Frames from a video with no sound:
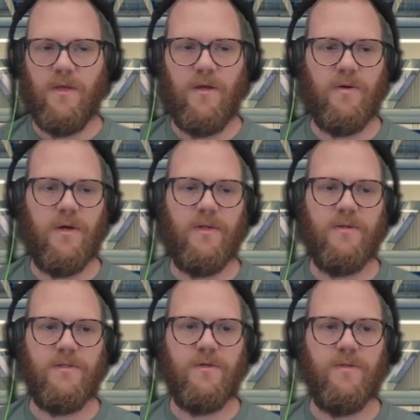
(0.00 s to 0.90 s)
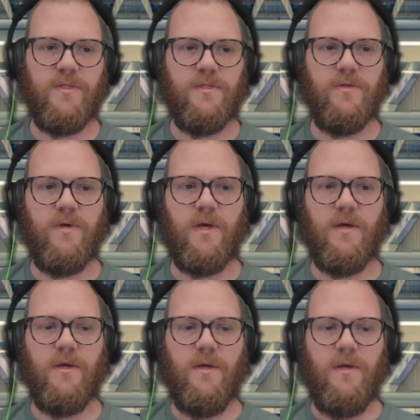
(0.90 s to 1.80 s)
Alright, so this is okay.
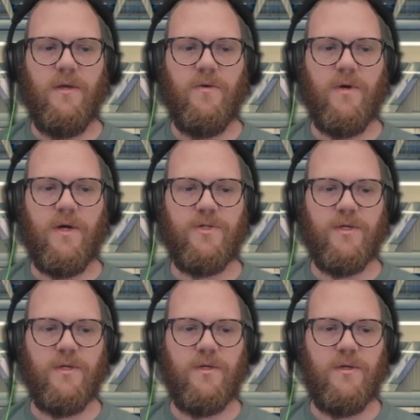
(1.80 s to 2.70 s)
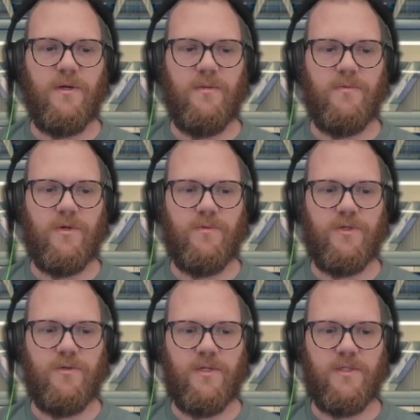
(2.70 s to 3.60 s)
We're actually going to
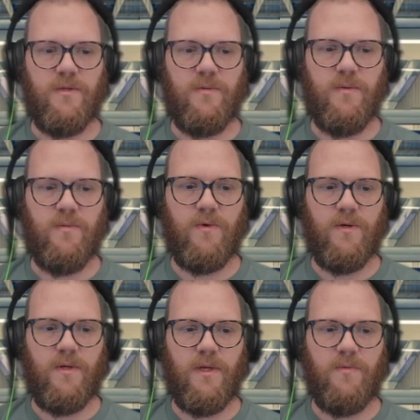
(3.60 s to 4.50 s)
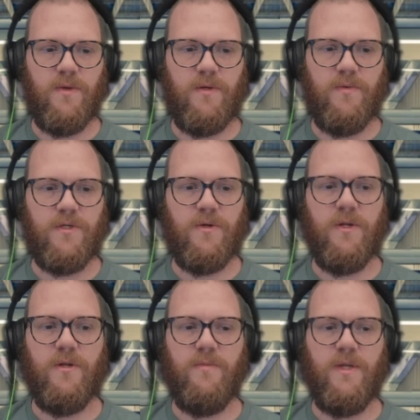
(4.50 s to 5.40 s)
troubleshoot this a little bit more, and we're going to return
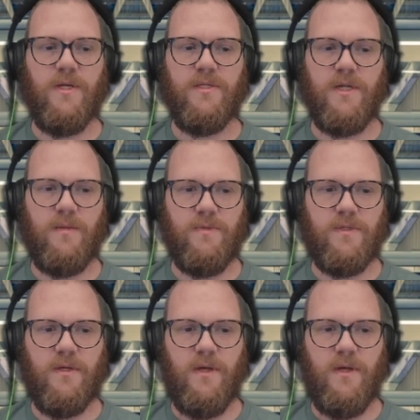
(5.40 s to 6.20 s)
intermediate steps.